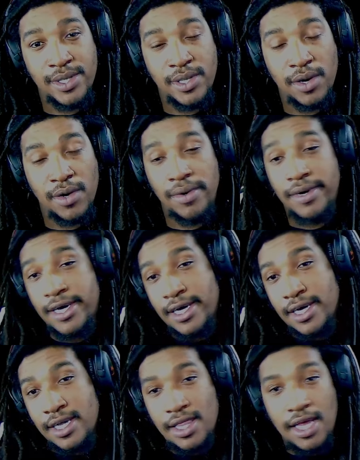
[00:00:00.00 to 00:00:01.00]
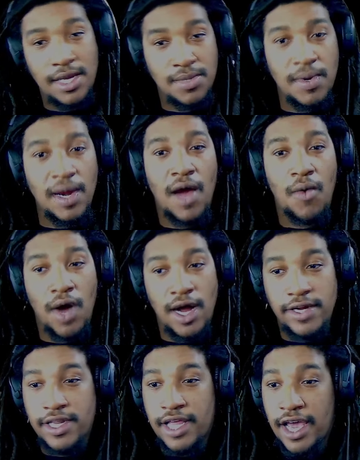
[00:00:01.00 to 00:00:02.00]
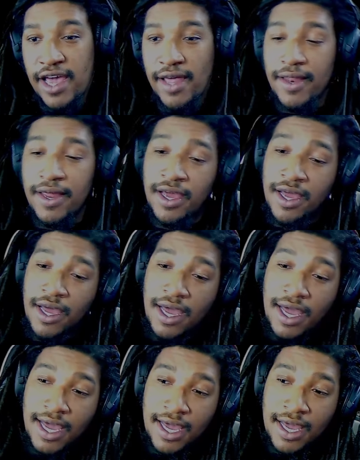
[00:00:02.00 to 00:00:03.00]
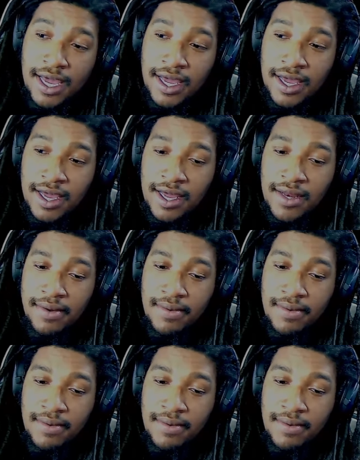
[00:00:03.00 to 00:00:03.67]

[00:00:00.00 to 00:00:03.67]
So that's when I watched that. And